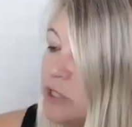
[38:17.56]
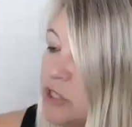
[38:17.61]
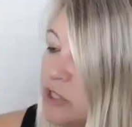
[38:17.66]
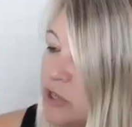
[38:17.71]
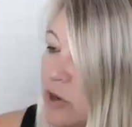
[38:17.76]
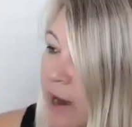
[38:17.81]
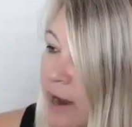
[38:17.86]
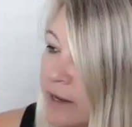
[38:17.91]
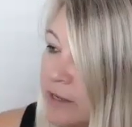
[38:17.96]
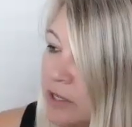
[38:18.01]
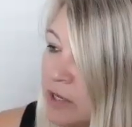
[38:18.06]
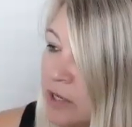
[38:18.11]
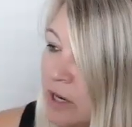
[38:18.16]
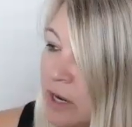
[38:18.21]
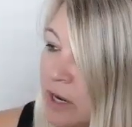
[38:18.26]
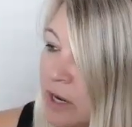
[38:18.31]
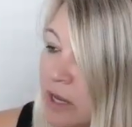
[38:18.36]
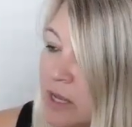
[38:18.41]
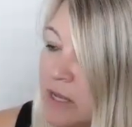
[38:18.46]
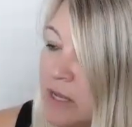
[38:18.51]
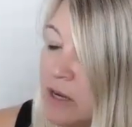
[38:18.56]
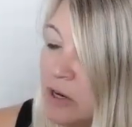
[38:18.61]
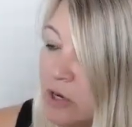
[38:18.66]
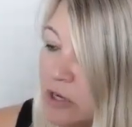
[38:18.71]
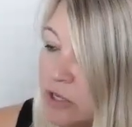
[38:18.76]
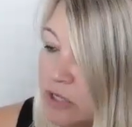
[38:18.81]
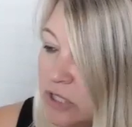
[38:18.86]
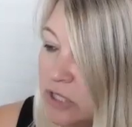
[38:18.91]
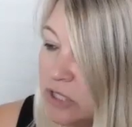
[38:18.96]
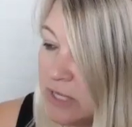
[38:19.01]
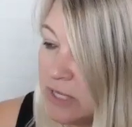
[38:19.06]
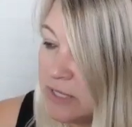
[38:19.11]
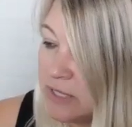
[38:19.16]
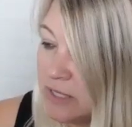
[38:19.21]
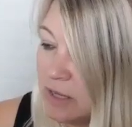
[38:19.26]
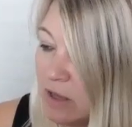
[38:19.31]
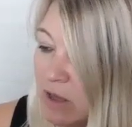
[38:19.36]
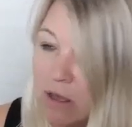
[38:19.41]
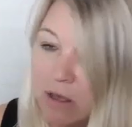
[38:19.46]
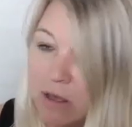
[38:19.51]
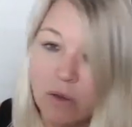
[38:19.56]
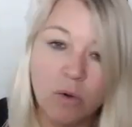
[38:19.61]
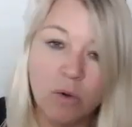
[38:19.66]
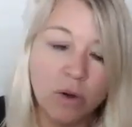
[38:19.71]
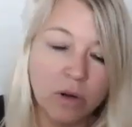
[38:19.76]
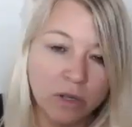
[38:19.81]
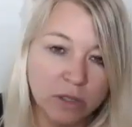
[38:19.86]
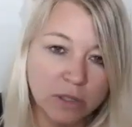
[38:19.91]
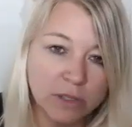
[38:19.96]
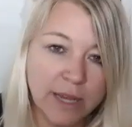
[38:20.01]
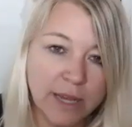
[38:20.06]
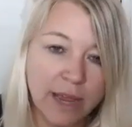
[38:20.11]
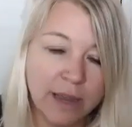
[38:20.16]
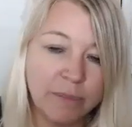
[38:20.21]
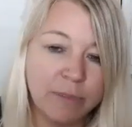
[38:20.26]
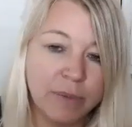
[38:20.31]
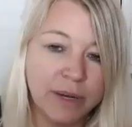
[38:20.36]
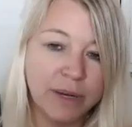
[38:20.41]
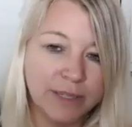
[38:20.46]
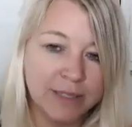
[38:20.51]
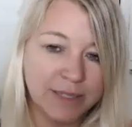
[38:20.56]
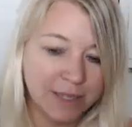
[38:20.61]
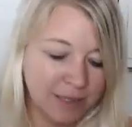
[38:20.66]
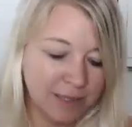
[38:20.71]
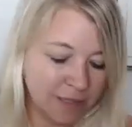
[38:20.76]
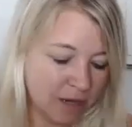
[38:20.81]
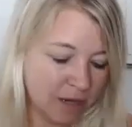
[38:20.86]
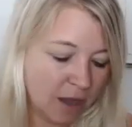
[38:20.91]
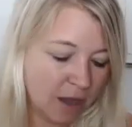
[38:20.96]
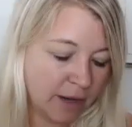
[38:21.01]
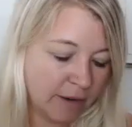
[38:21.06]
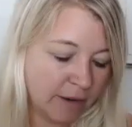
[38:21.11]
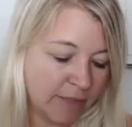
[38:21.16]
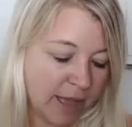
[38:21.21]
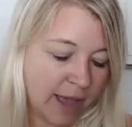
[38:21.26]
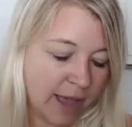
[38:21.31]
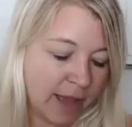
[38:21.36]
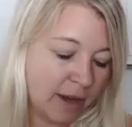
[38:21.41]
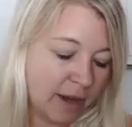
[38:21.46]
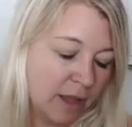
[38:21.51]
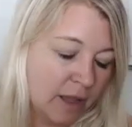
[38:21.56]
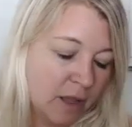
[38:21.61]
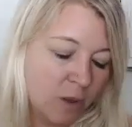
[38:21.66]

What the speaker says: Attractor. Hers, she doesn't call Oracle deck, but it's kind of that,